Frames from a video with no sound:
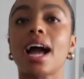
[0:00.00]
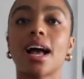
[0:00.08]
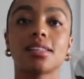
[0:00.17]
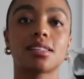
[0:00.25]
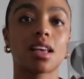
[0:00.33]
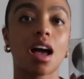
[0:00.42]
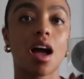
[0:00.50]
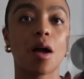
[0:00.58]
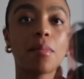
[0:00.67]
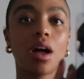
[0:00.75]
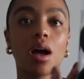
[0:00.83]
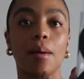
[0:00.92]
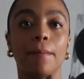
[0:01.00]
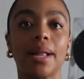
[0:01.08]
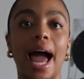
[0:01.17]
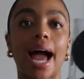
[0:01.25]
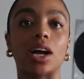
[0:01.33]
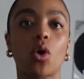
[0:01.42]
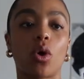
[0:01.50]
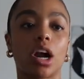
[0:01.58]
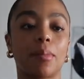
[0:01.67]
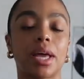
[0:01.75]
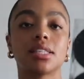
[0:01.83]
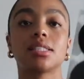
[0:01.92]
got some black
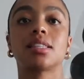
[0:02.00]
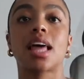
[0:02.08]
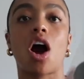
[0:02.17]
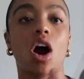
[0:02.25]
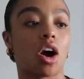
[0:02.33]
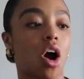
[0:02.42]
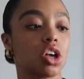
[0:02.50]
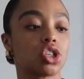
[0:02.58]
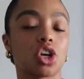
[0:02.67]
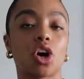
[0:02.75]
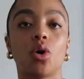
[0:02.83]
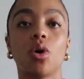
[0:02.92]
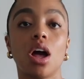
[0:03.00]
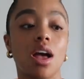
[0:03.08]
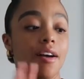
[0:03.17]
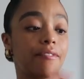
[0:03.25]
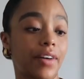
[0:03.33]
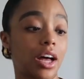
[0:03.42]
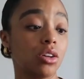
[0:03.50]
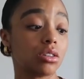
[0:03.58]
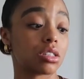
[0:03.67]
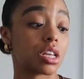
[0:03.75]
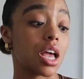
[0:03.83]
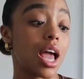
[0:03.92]
ornaments that are also
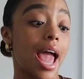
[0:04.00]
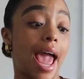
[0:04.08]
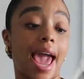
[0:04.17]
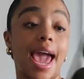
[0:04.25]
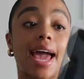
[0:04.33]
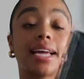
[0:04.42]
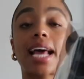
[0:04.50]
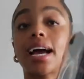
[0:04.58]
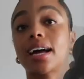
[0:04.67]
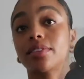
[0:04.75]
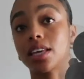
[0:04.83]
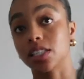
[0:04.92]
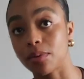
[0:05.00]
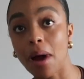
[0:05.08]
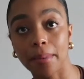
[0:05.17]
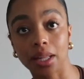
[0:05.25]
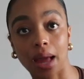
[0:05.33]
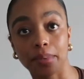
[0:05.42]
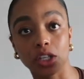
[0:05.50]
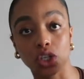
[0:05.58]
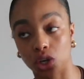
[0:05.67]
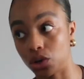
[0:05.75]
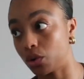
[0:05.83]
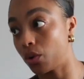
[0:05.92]
felt, and I got these from Hobby Lobby
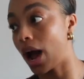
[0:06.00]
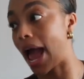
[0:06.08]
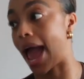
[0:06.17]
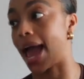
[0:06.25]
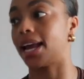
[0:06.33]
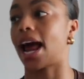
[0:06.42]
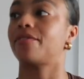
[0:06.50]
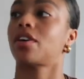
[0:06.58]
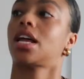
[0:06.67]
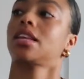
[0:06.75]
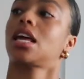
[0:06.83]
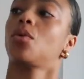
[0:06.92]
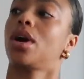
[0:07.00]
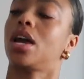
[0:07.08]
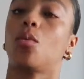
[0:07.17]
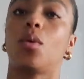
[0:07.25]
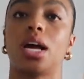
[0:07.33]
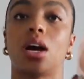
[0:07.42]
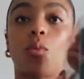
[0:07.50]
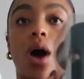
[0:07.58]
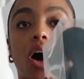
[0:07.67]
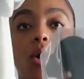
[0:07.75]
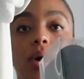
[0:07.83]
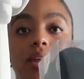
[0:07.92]
too, and I felt like they went
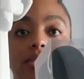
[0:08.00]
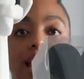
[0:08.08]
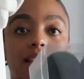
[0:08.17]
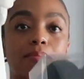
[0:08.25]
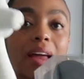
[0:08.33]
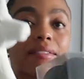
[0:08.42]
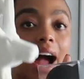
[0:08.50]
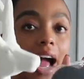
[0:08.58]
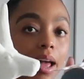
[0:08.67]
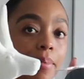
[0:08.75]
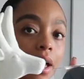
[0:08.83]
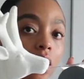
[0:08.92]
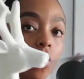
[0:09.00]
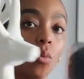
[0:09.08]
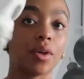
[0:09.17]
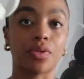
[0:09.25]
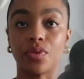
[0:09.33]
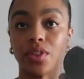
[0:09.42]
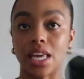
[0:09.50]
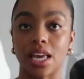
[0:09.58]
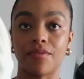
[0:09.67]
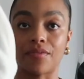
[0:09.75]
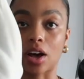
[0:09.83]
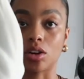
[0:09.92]
well with like my vibe with
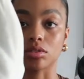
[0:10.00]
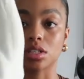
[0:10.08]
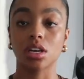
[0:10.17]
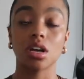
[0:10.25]
the felt